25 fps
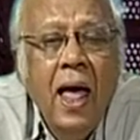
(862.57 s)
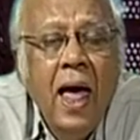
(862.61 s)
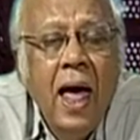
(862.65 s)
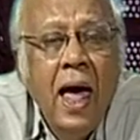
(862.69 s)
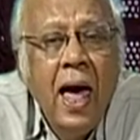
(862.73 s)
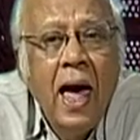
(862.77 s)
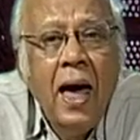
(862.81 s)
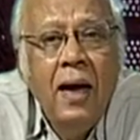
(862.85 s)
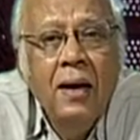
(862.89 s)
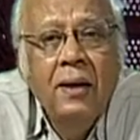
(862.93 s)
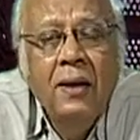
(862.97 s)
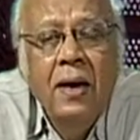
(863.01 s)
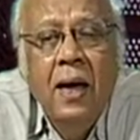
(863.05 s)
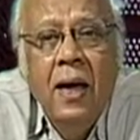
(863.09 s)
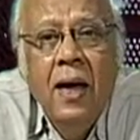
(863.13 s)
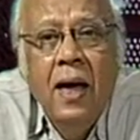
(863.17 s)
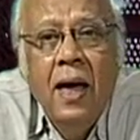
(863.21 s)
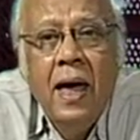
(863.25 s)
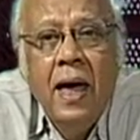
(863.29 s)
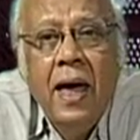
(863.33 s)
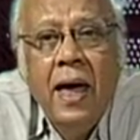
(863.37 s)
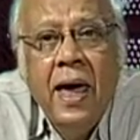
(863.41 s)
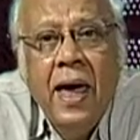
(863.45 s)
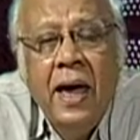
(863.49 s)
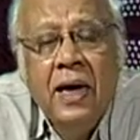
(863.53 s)
had
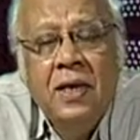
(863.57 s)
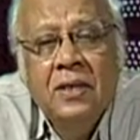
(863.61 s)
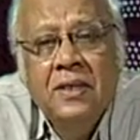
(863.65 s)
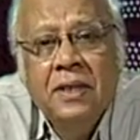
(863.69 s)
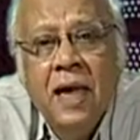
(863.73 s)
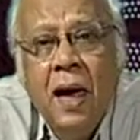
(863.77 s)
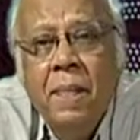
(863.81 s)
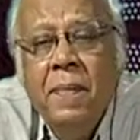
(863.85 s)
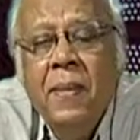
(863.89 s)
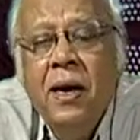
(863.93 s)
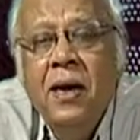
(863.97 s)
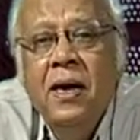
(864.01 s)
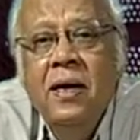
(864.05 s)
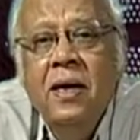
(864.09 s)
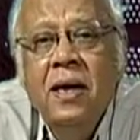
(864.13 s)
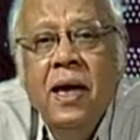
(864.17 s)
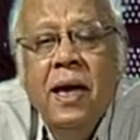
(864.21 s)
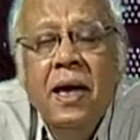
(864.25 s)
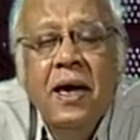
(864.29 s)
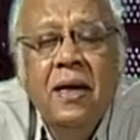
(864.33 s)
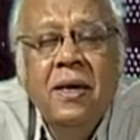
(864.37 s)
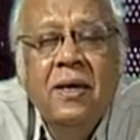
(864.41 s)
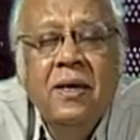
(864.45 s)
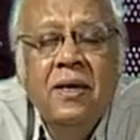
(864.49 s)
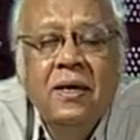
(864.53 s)
examined
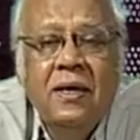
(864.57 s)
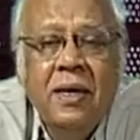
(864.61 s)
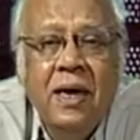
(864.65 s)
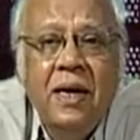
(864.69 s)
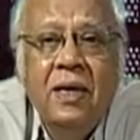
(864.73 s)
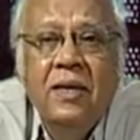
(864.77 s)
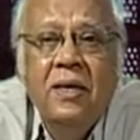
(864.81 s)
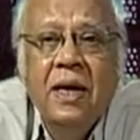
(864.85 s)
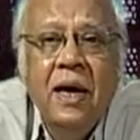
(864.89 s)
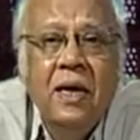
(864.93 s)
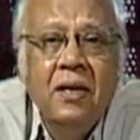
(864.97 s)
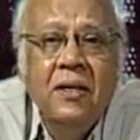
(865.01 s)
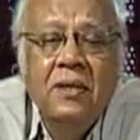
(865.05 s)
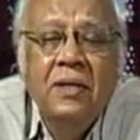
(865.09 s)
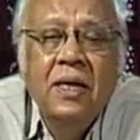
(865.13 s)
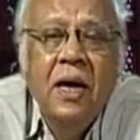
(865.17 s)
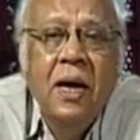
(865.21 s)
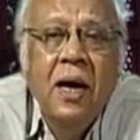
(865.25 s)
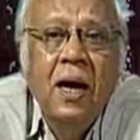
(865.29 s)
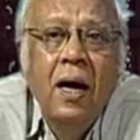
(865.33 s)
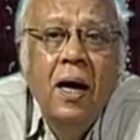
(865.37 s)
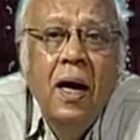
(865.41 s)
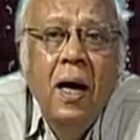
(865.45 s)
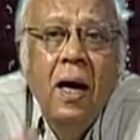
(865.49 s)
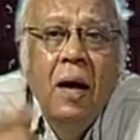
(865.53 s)
in details
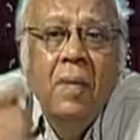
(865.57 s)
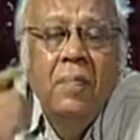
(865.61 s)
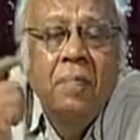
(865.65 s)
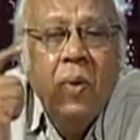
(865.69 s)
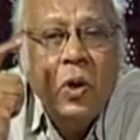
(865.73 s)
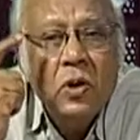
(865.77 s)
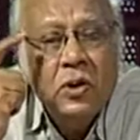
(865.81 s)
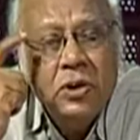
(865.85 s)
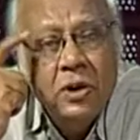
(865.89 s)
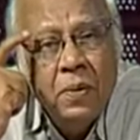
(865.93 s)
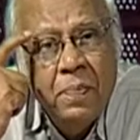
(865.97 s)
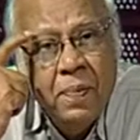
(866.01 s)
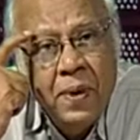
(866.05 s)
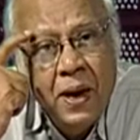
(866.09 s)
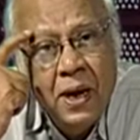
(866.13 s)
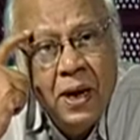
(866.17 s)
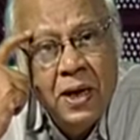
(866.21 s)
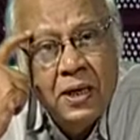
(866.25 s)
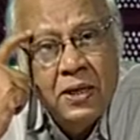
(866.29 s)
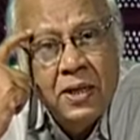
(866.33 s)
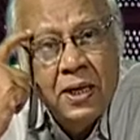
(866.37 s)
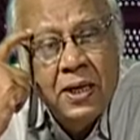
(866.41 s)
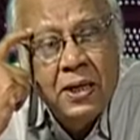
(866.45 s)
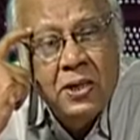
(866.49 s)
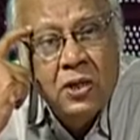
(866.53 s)
the
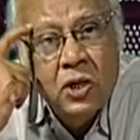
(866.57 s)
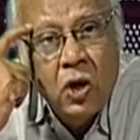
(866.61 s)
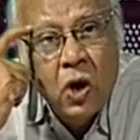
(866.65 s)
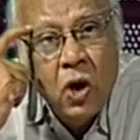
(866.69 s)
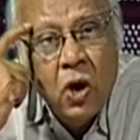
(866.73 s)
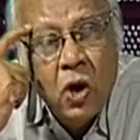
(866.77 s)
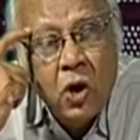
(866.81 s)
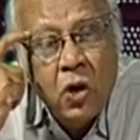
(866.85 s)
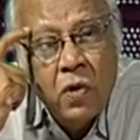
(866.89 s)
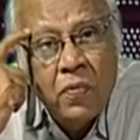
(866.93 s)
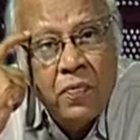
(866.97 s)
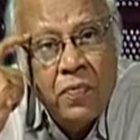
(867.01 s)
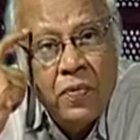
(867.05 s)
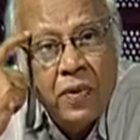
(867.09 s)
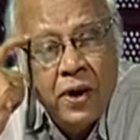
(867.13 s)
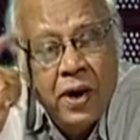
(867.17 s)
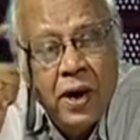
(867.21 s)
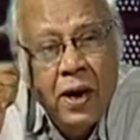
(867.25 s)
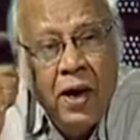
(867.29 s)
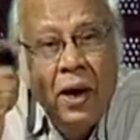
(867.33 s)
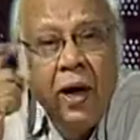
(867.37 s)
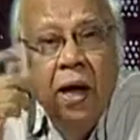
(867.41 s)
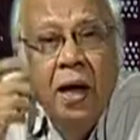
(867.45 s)
possibilities of uh,